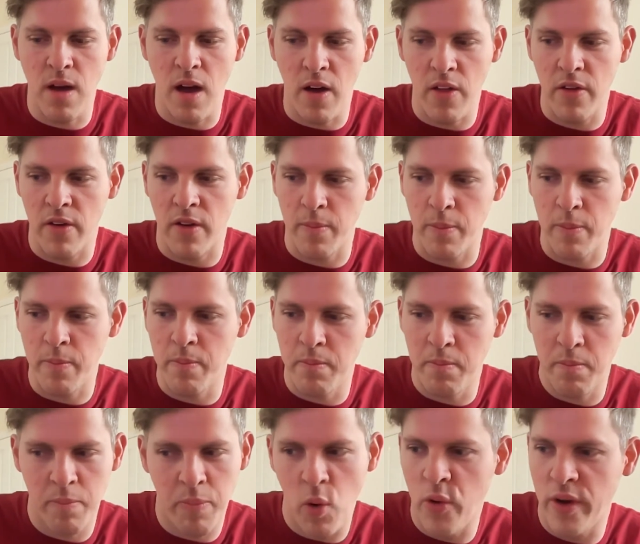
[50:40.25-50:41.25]
other
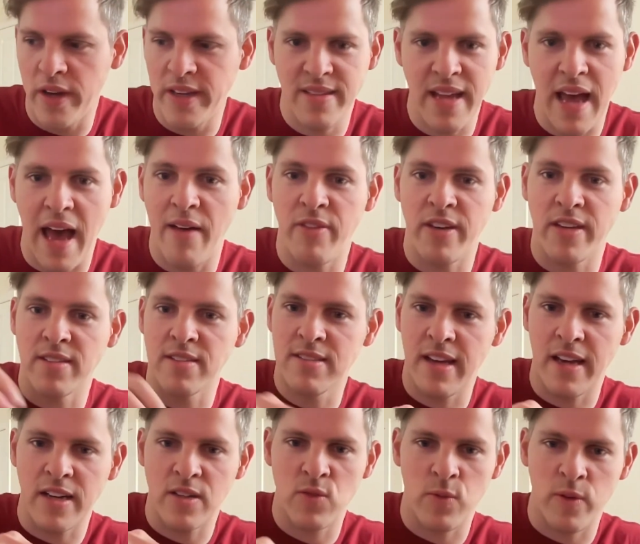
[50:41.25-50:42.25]
boys having
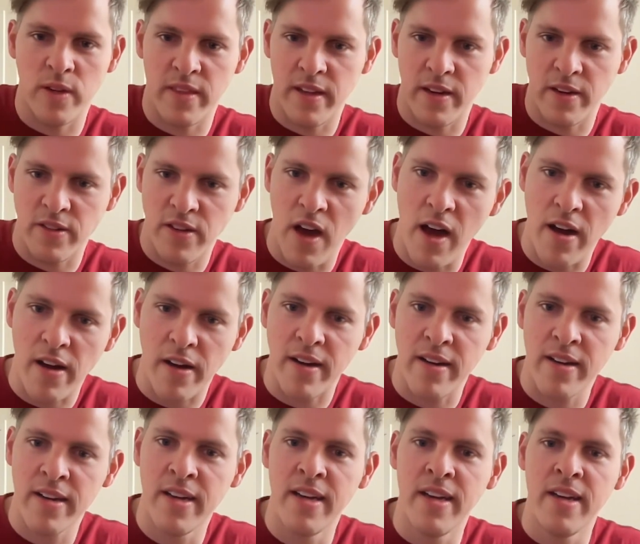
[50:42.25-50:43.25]
sex with their
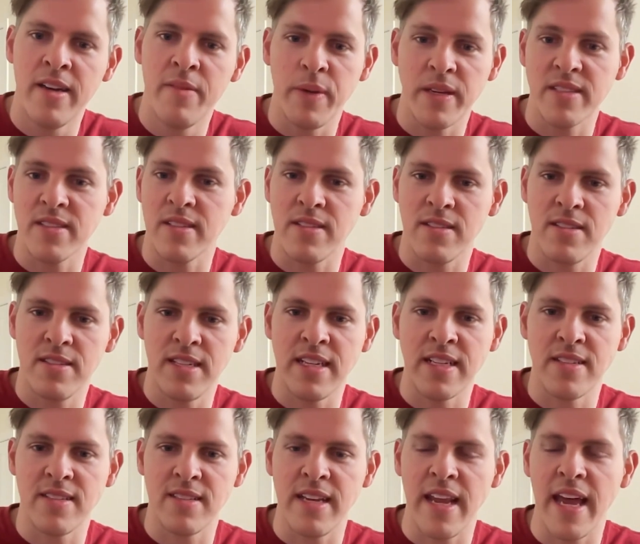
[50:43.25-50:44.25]
daughter, because it's
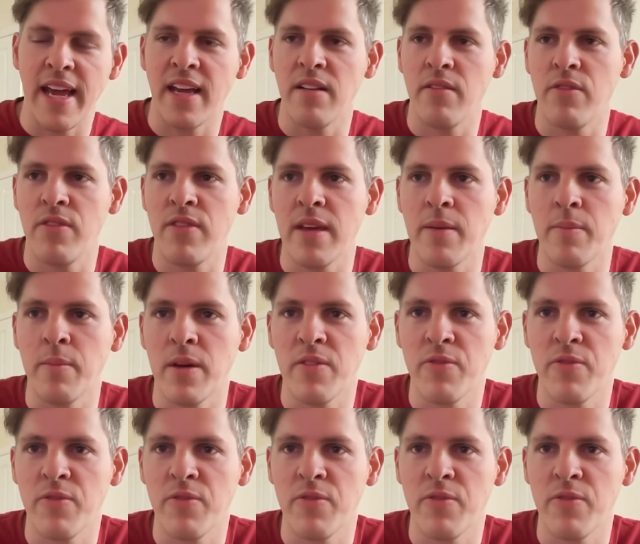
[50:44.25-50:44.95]
seen as a negative thing.